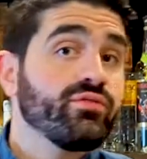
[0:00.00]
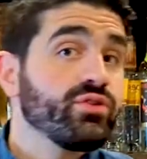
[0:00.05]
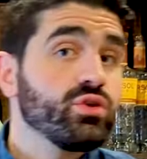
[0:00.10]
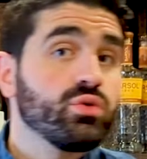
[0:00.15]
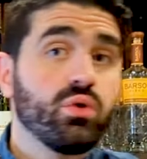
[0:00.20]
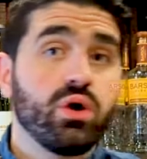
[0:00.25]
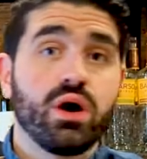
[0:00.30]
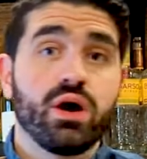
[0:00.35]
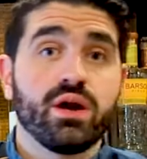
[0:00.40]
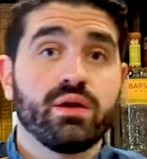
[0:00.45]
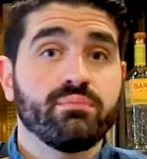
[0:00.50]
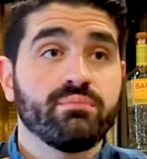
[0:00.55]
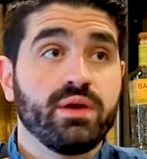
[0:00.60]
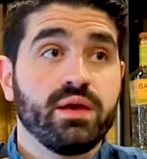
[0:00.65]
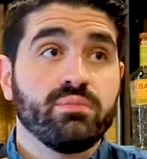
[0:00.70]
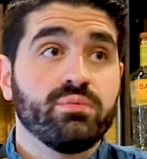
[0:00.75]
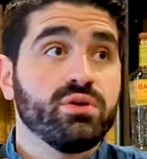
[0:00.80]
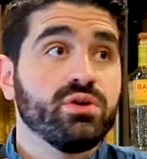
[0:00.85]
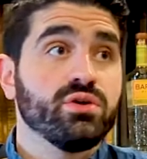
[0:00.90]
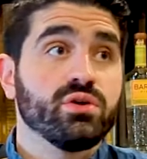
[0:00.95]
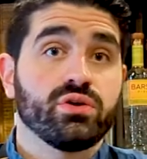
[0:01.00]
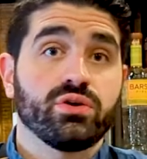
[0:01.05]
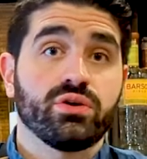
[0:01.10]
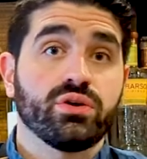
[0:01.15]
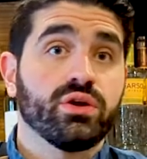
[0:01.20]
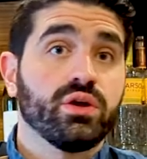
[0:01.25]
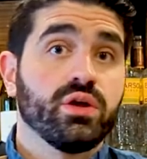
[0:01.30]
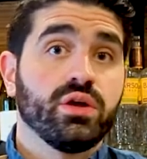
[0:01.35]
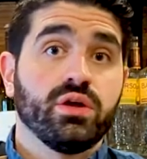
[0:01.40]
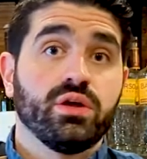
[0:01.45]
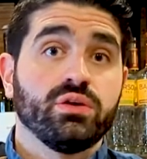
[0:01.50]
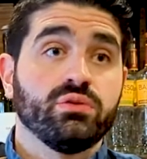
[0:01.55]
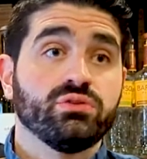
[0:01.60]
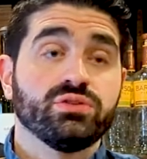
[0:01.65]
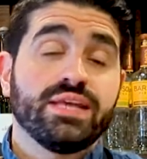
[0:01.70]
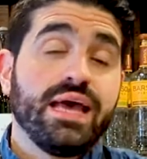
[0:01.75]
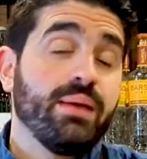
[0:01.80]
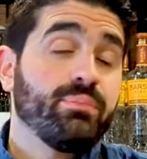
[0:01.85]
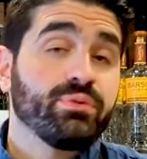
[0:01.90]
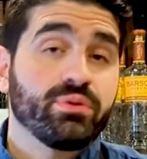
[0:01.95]
you are, maybe you
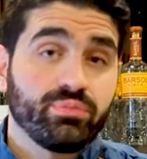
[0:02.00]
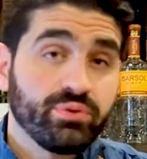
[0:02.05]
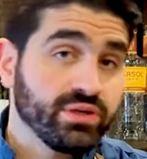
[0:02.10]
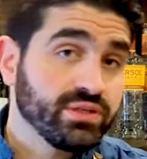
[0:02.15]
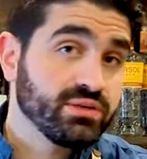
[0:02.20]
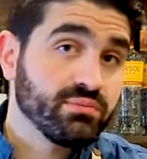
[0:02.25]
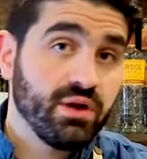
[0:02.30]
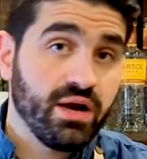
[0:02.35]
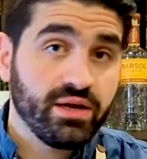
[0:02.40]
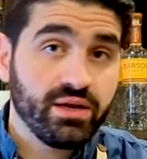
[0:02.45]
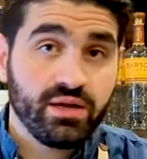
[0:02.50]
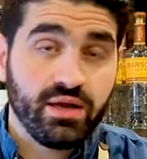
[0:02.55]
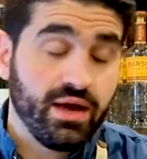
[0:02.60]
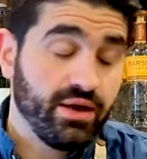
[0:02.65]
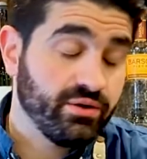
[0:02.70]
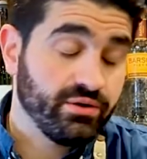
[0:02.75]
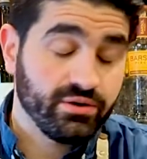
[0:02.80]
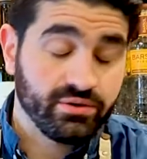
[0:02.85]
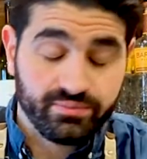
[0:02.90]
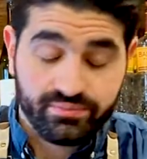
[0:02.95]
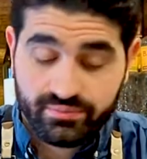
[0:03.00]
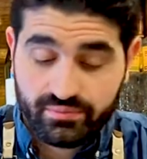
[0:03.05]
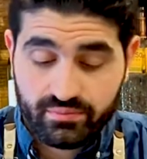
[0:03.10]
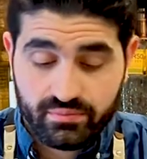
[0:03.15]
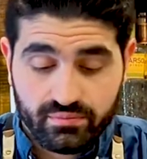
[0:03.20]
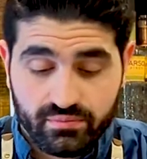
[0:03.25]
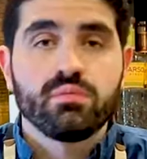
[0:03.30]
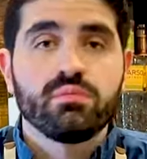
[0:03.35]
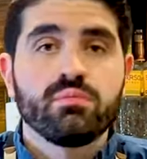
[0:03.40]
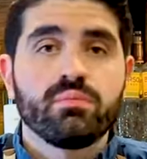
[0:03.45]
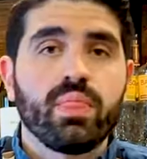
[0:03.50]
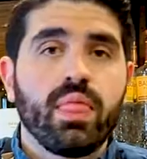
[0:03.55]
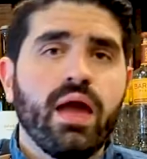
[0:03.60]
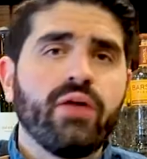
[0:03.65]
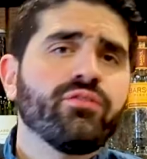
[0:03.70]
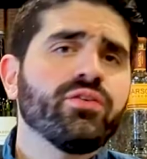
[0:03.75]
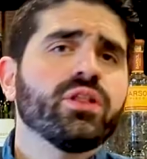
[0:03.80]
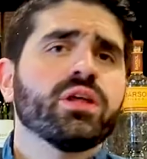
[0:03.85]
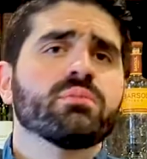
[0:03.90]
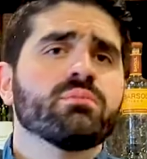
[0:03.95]
just happen to bring some honey, I don't know. I
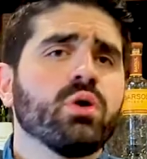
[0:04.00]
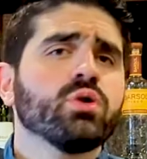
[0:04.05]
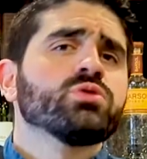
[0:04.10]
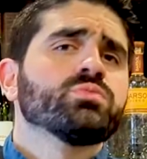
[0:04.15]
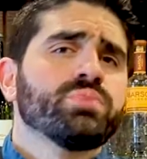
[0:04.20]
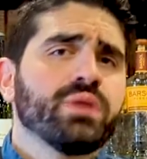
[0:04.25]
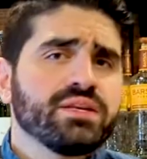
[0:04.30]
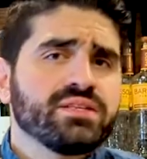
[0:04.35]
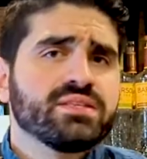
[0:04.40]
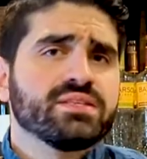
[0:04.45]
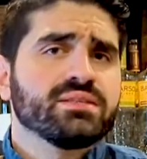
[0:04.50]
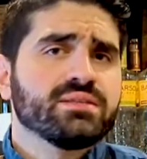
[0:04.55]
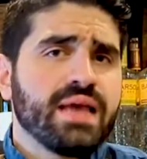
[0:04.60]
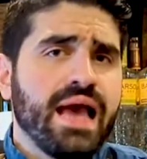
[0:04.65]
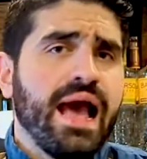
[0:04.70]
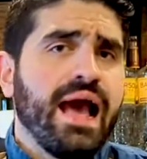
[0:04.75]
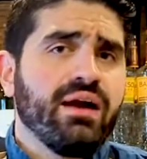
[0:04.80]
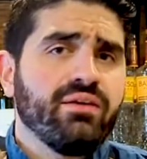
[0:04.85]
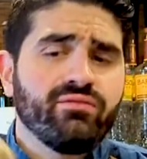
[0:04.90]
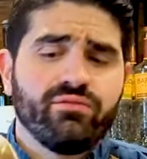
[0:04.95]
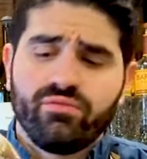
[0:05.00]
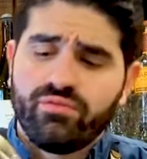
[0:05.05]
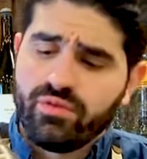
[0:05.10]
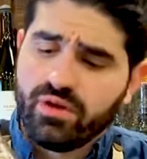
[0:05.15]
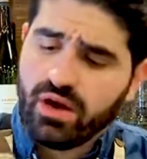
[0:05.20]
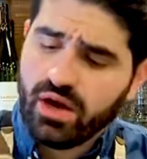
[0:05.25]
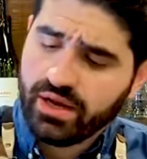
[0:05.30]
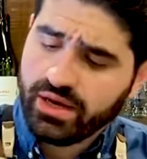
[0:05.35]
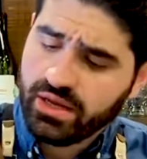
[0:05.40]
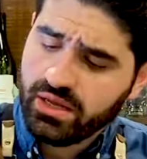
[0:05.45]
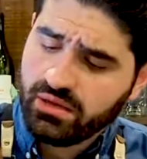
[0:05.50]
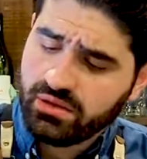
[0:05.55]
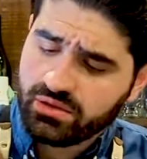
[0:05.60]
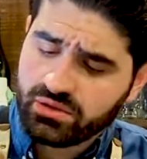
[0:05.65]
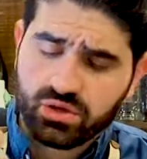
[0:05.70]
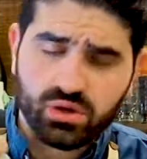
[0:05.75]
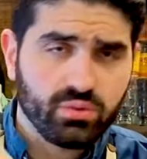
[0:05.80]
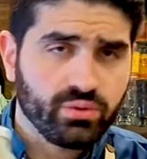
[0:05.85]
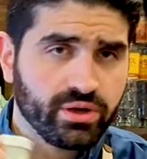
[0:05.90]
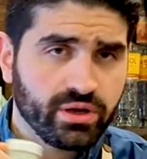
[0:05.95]
feel like most places have honey,
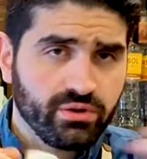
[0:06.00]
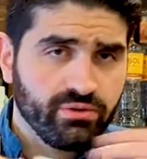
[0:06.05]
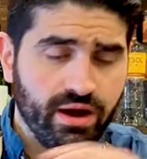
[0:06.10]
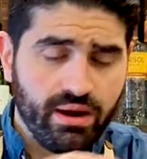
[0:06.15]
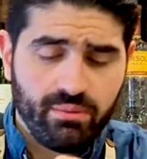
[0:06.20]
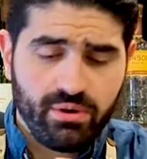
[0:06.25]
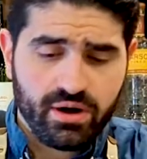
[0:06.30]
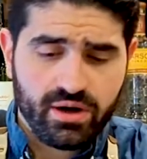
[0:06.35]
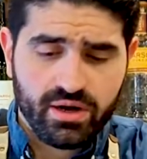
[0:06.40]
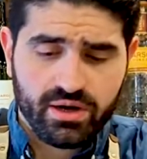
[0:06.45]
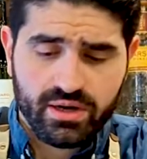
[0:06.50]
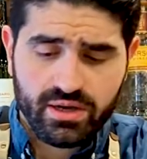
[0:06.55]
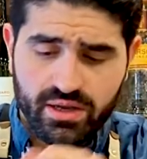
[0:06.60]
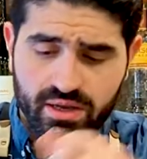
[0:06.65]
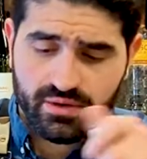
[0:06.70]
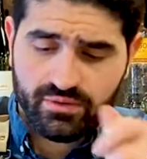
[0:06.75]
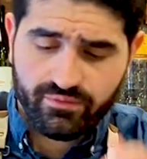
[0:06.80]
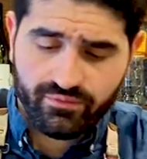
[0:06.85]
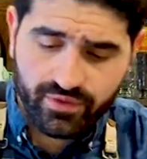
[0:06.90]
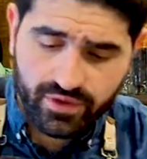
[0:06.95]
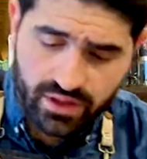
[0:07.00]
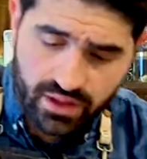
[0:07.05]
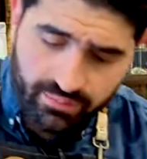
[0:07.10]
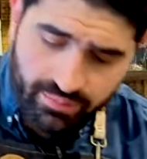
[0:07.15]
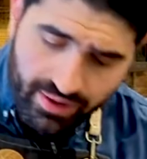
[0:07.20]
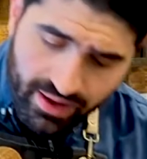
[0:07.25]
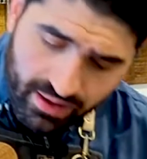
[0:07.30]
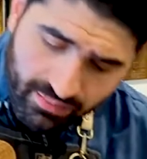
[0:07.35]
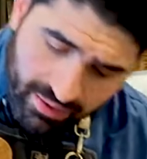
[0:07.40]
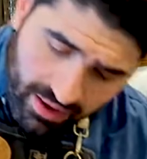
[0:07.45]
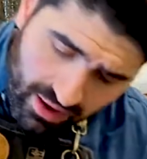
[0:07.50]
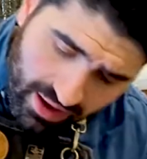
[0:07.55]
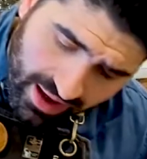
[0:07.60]
so we're gonna grab our honey and fill up about